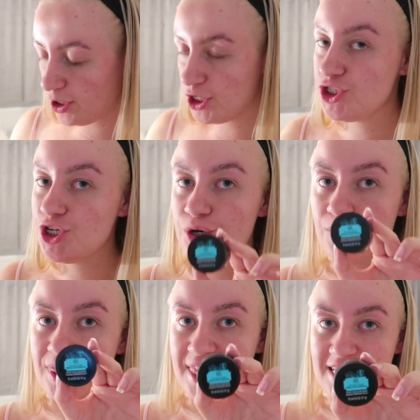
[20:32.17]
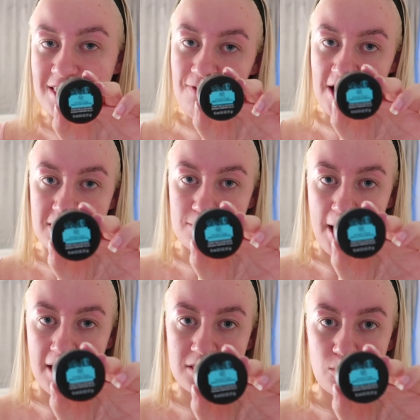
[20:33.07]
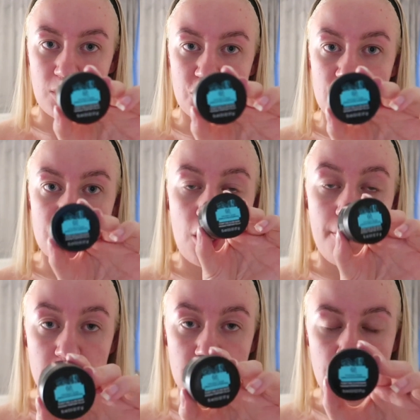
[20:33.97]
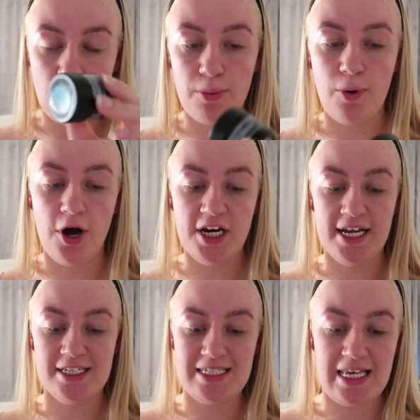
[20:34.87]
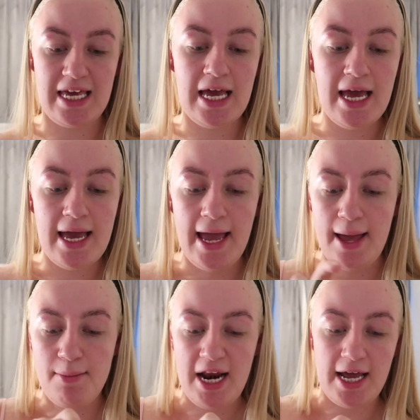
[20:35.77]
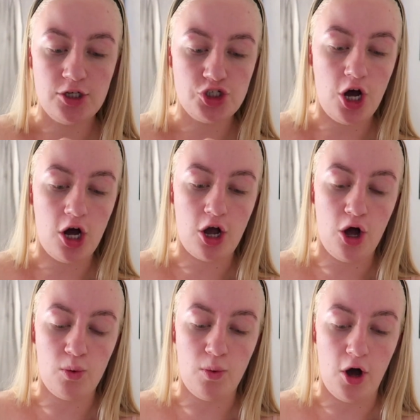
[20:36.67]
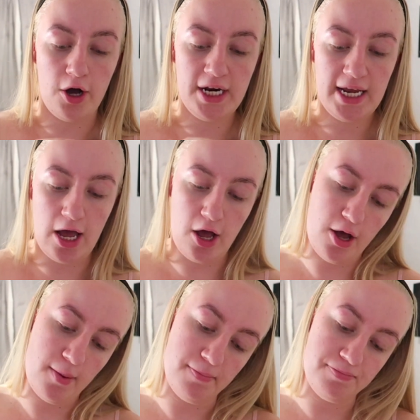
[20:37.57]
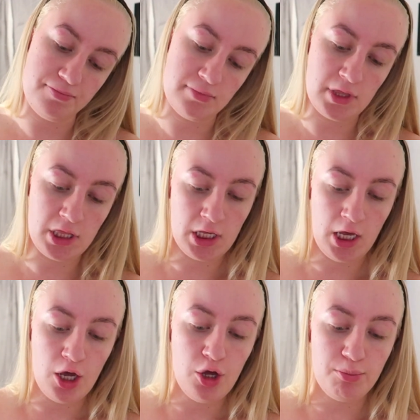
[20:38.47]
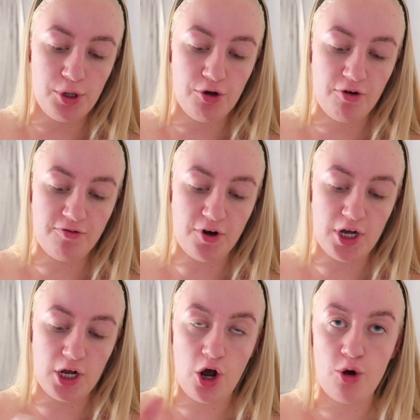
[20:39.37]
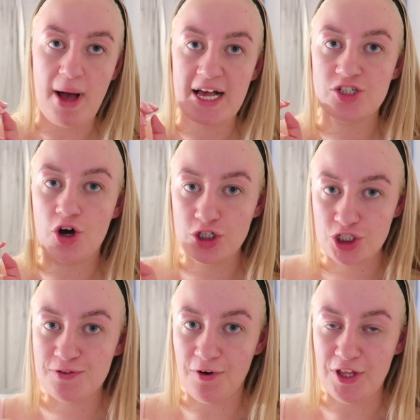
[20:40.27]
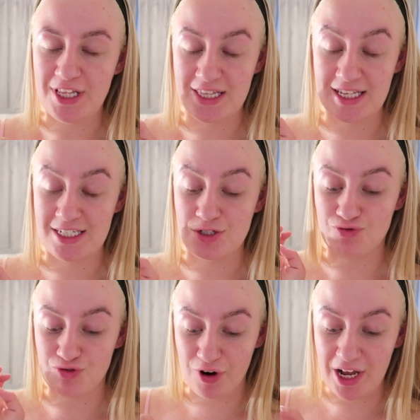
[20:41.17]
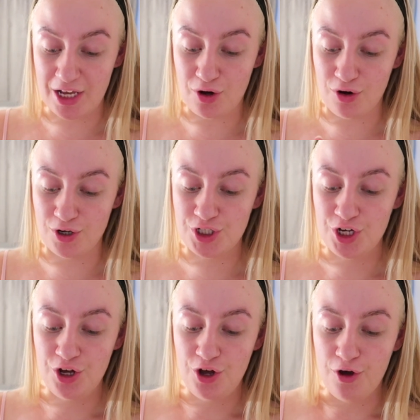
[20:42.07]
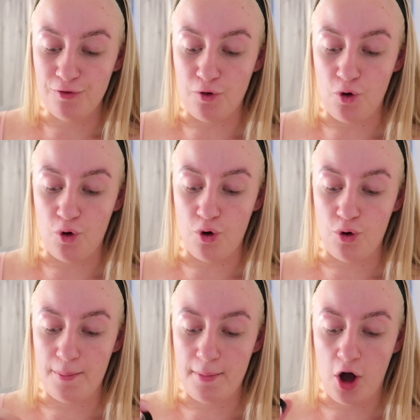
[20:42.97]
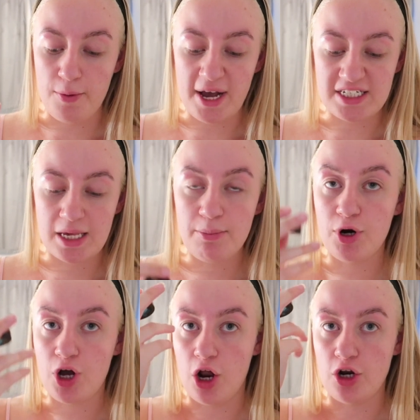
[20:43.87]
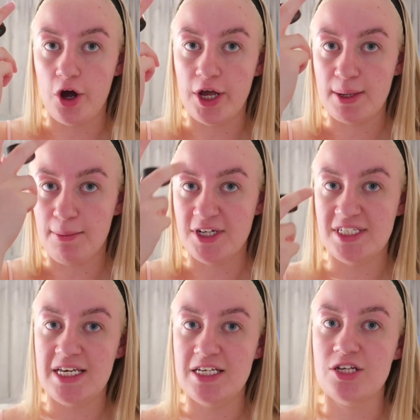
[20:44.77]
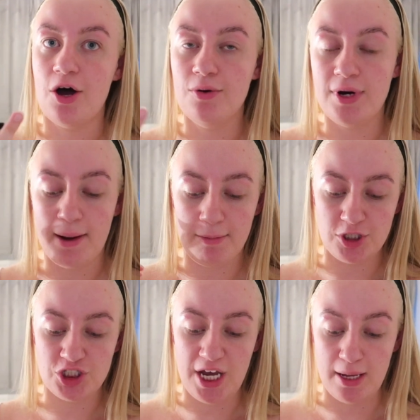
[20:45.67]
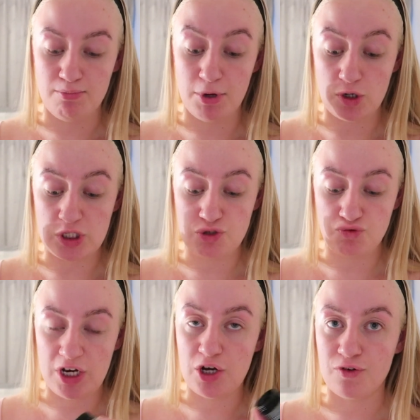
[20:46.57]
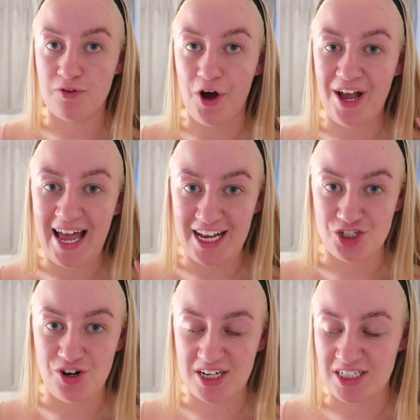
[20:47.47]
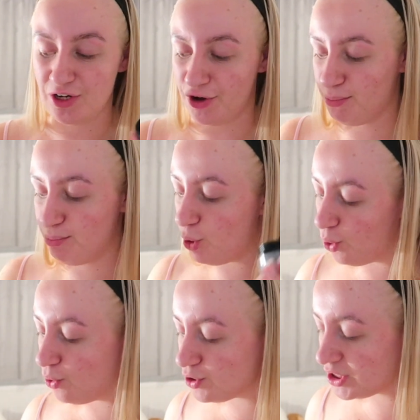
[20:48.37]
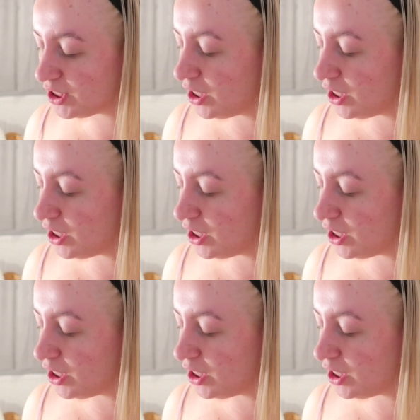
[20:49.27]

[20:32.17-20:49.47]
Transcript: I'm going to do this face mask, which is a Body Shop one. It's the Himalayan charcoal one, um, purifying glow mask. I just find that this is really good for, I basically put it on like my T-zone and my chin because it's really good for like extracting like pores.